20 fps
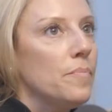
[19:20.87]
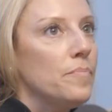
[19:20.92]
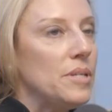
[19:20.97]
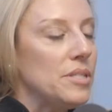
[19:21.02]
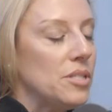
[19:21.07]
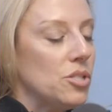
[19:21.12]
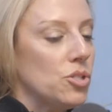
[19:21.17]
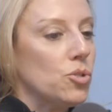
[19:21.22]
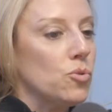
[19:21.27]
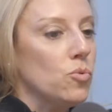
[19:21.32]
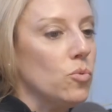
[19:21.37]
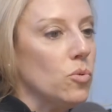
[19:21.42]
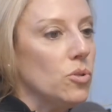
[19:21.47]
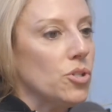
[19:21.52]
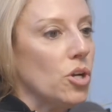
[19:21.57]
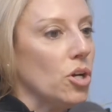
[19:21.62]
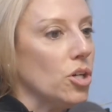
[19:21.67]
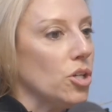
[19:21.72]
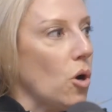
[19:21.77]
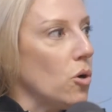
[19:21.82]
business
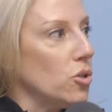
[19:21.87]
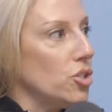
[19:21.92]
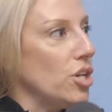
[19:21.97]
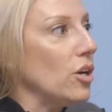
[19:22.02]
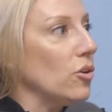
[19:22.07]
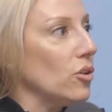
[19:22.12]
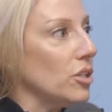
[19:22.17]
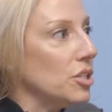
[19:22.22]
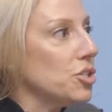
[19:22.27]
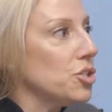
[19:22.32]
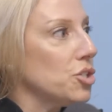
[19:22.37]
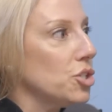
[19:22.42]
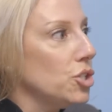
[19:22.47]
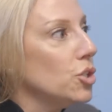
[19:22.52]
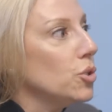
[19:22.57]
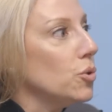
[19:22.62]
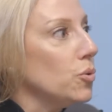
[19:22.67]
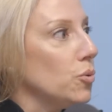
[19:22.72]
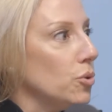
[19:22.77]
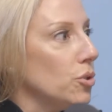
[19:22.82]
schools are generally
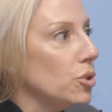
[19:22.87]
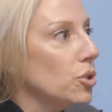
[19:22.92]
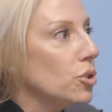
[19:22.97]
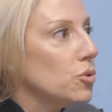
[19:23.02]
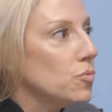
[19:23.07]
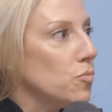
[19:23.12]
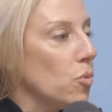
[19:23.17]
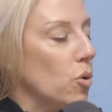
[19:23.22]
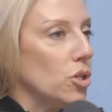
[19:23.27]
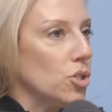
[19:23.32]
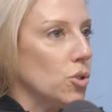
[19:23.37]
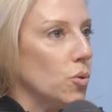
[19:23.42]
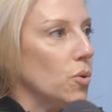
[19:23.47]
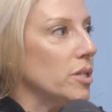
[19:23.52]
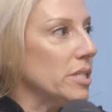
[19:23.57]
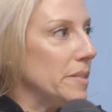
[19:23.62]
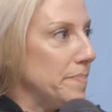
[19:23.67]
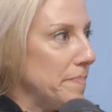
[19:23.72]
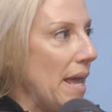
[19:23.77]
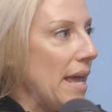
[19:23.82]
skewed more
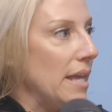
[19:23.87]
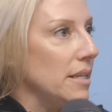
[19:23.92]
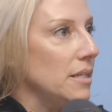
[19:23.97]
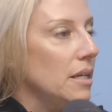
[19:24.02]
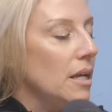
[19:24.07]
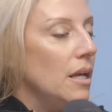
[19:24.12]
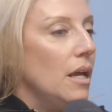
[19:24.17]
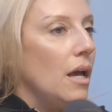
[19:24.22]
towards men.